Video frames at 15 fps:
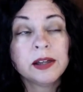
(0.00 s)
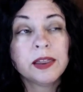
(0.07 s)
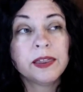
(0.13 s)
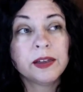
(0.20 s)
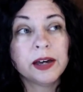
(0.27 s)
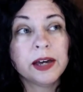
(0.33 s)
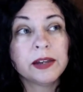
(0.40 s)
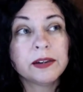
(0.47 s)

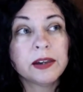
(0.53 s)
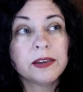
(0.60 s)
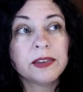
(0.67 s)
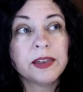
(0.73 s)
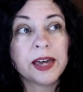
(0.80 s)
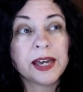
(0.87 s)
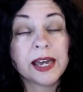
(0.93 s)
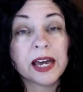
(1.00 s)
that
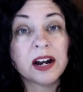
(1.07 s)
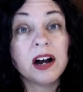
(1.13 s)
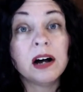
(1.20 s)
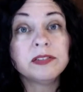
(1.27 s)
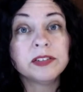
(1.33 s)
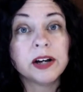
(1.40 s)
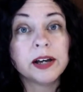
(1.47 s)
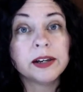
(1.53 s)
they get
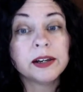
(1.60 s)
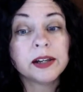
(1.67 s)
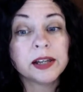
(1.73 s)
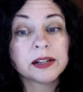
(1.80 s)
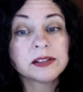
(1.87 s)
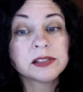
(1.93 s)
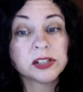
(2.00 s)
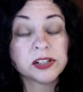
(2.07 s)
off on,
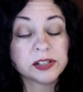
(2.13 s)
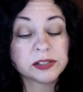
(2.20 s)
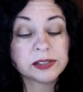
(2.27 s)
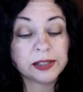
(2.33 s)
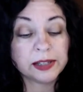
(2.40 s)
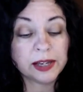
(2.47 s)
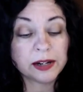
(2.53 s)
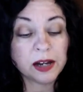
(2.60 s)
like
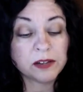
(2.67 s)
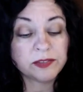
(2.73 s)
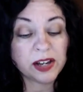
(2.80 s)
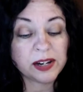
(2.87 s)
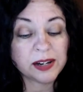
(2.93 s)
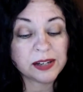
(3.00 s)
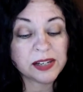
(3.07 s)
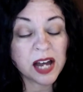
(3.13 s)
seriously get off
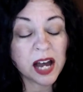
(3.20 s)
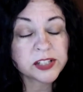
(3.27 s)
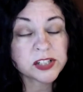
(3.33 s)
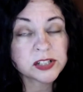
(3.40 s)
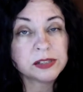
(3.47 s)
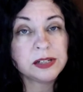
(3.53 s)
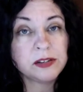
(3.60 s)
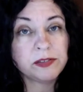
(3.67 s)
on, not
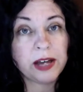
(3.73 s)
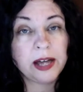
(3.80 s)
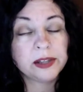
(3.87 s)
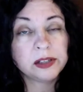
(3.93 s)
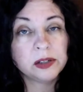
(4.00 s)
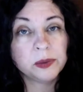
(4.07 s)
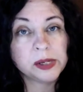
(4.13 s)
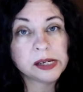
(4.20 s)
just
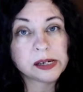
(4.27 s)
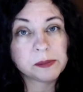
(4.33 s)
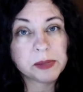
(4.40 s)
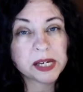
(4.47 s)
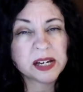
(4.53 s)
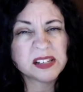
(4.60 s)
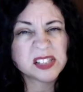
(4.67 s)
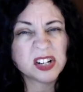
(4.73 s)
devaluing
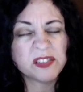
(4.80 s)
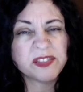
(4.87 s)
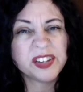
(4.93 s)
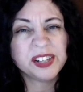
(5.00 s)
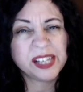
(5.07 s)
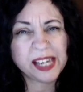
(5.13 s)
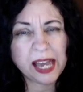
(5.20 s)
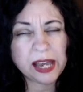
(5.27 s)
because they're
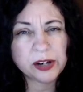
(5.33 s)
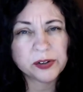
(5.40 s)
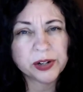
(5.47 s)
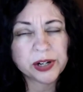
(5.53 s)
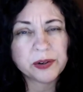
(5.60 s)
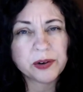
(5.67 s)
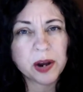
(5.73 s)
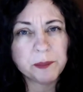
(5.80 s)
feeling angry
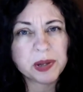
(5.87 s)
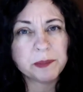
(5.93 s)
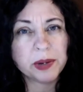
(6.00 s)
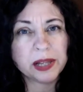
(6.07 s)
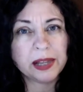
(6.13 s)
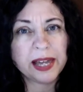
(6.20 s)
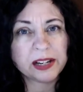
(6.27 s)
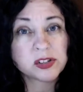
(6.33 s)
and grumpy,
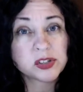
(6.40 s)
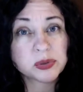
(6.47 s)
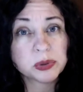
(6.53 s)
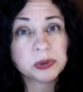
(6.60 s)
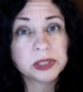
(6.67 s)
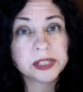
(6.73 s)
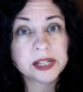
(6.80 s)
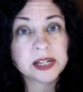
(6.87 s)
but like
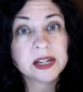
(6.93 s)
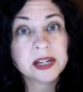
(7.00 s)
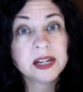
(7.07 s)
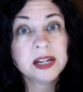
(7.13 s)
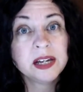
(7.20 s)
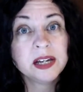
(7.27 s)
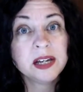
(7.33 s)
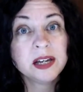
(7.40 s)
truly
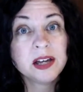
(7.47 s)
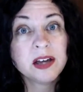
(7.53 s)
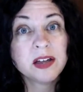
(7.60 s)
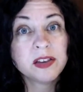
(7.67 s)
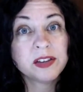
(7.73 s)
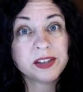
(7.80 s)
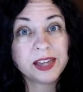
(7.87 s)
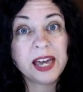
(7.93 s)

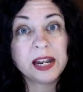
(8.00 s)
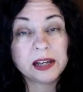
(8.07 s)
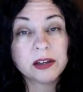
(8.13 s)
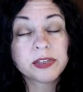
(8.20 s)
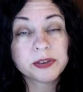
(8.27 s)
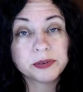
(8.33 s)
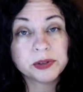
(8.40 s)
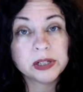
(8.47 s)
getting a
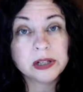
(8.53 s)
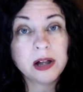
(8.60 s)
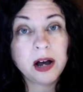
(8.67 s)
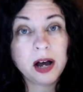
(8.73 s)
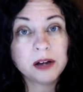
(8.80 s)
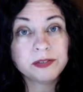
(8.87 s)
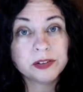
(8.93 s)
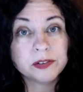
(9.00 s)
thrill
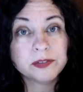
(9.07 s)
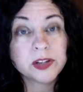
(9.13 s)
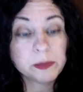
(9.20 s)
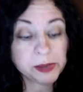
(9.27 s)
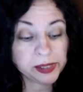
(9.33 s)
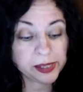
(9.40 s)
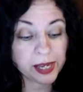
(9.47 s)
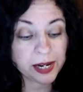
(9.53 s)
off of
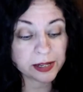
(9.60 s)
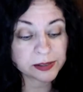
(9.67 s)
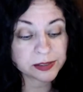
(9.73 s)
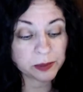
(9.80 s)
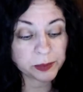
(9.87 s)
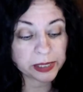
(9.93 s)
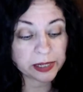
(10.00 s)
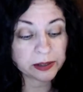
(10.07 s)
humiliating
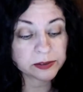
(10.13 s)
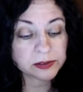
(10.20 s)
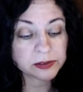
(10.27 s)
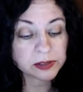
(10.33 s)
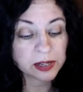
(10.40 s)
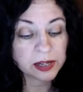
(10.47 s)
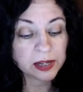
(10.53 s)
someone else.